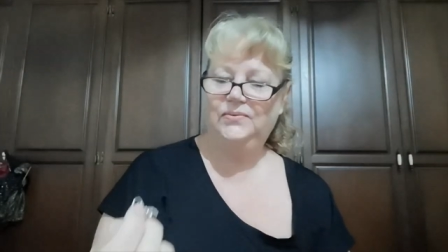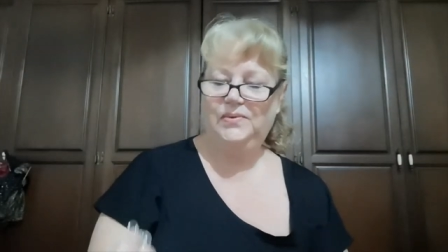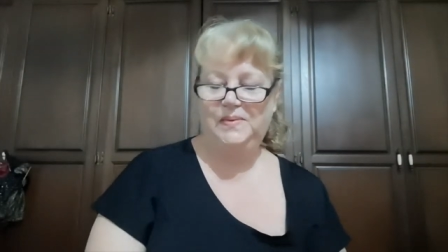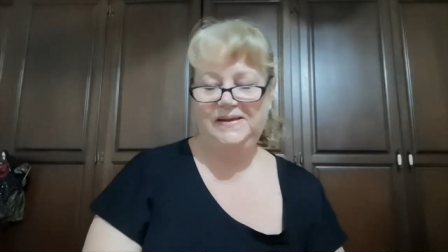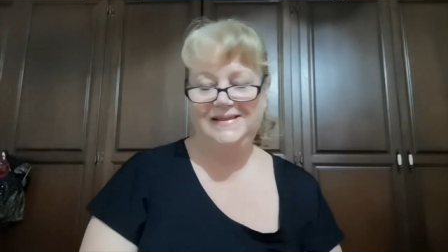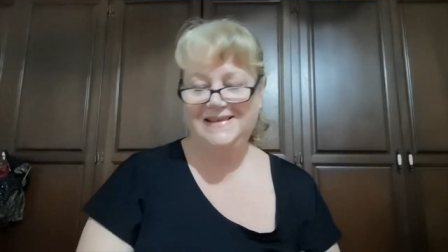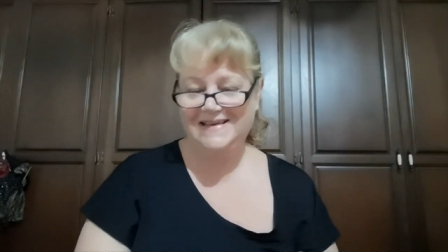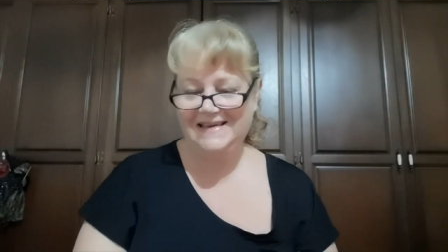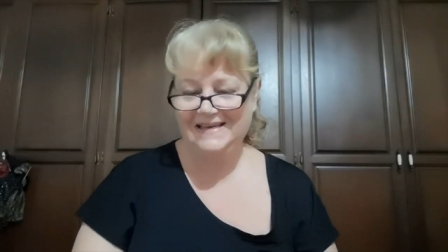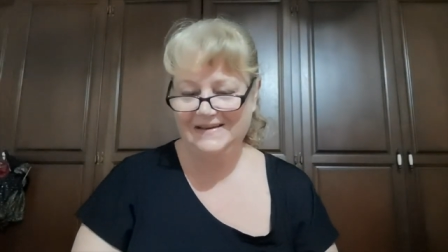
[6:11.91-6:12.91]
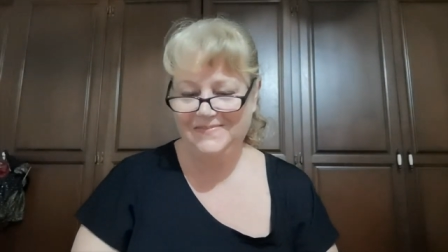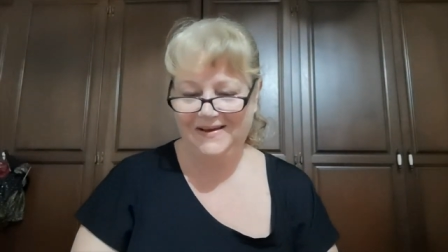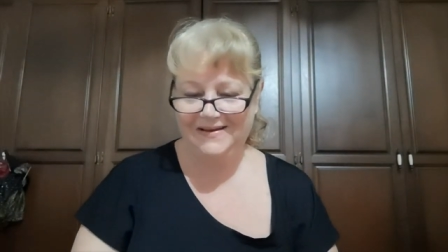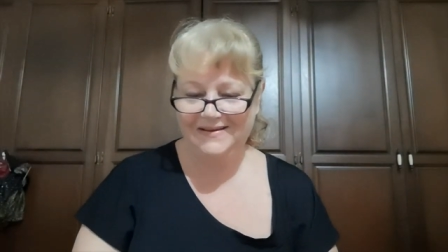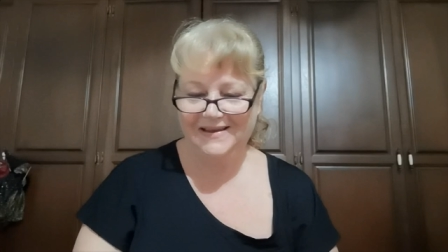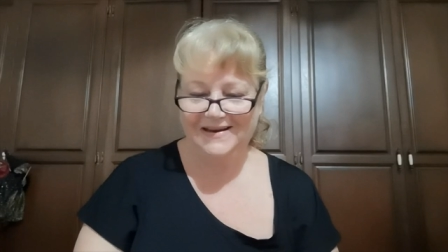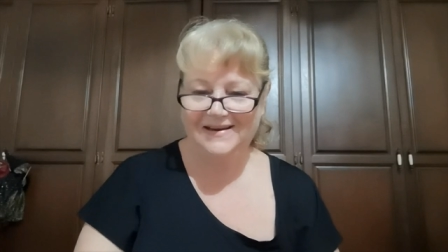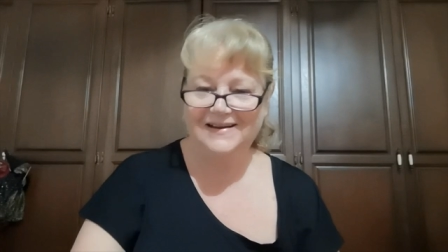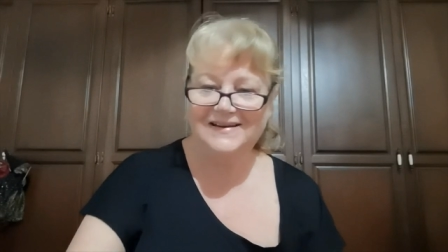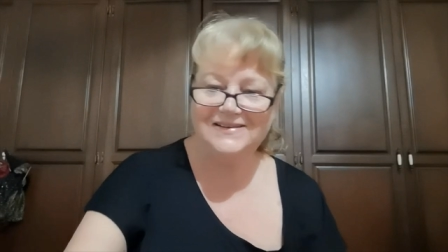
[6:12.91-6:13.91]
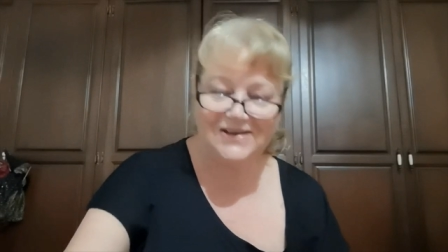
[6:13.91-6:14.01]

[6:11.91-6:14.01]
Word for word: We've been thinking about getting a